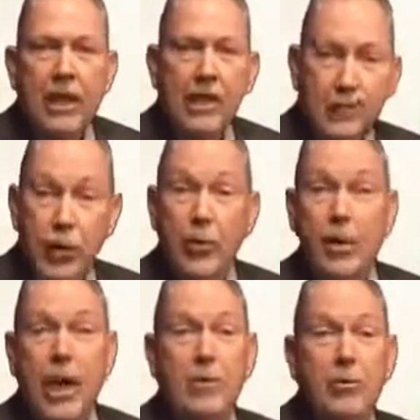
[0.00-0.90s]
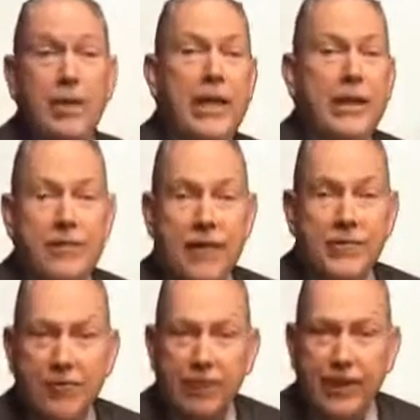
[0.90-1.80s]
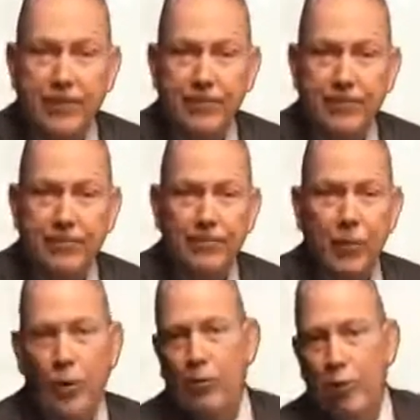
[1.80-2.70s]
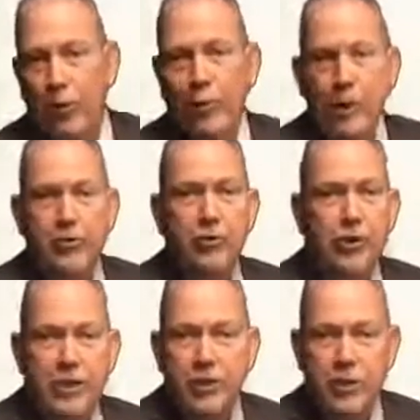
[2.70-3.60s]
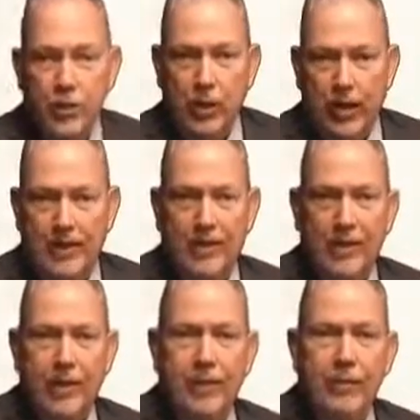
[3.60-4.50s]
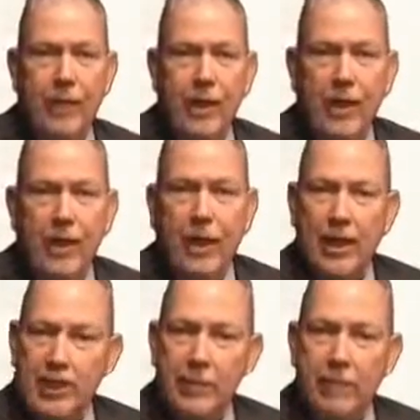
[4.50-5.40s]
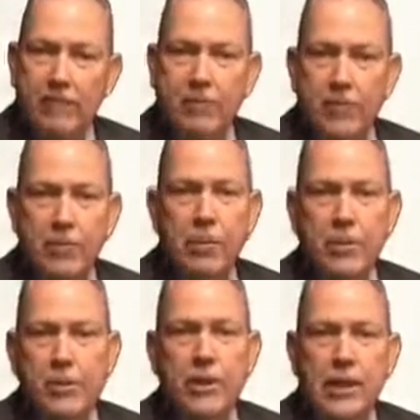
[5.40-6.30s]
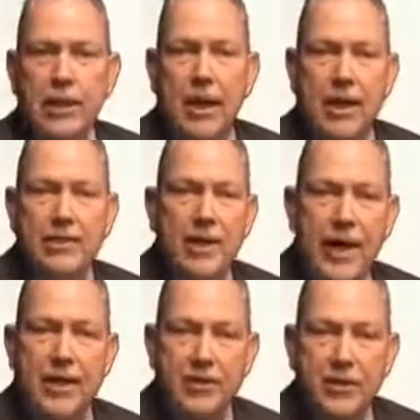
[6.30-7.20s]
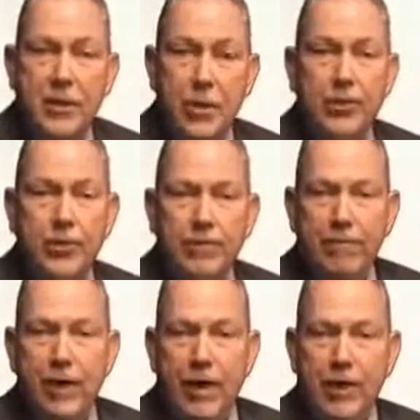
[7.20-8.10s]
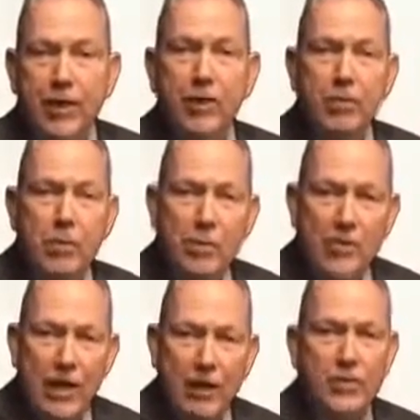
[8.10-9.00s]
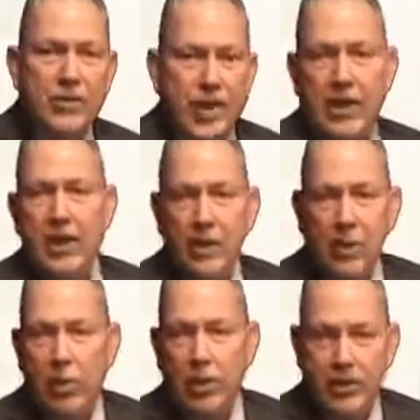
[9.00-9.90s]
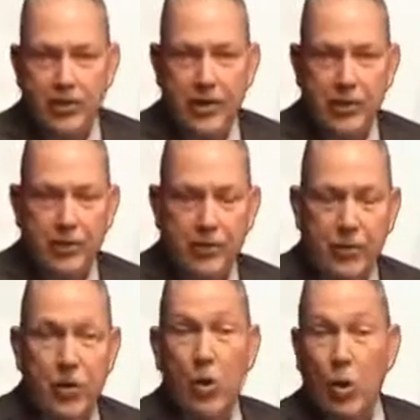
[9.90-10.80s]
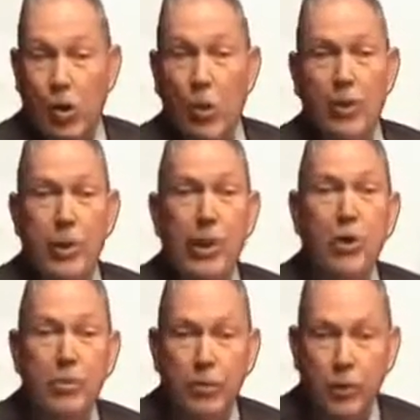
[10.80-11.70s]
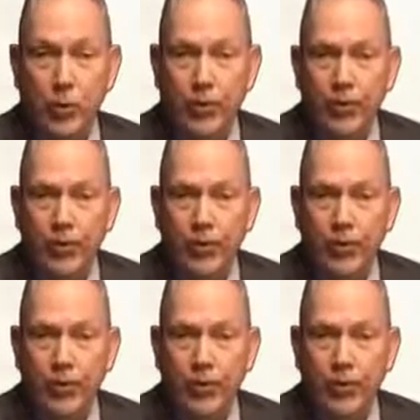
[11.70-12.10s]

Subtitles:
If you and I were meeting face-to-face, or if we were in a traditional class setting, I'd spend the first portion of the class asking you to define your most outstanding organization, or what we call the MOO.